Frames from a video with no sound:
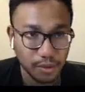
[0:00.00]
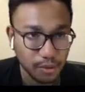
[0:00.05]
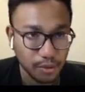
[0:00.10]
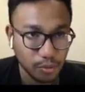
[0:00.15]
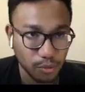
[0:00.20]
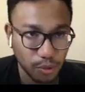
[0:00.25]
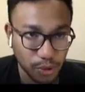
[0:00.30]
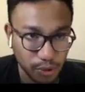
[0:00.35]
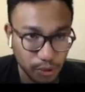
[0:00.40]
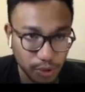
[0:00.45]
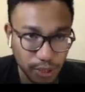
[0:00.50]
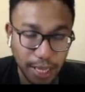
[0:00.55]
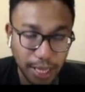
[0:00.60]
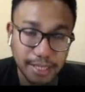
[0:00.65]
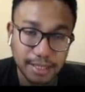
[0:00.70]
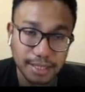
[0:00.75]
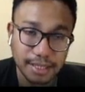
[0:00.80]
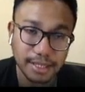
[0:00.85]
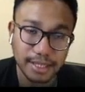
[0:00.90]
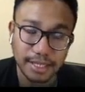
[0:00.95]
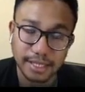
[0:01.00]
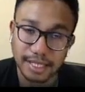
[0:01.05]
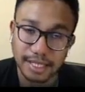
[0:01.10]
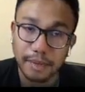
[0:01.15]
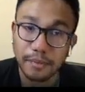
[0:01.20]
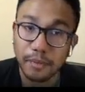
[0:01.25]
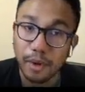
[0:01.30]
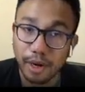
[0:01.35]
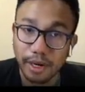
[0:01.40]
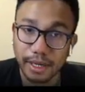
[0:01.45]
We're a licensed
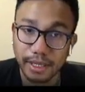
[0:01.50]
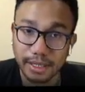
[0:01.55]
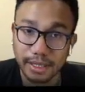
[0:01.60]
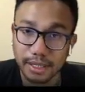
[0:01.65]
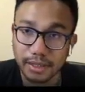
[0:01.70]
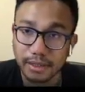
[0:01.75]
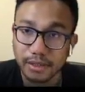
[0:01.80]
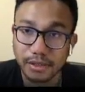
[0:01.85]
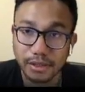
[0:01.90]
exempt market dealer.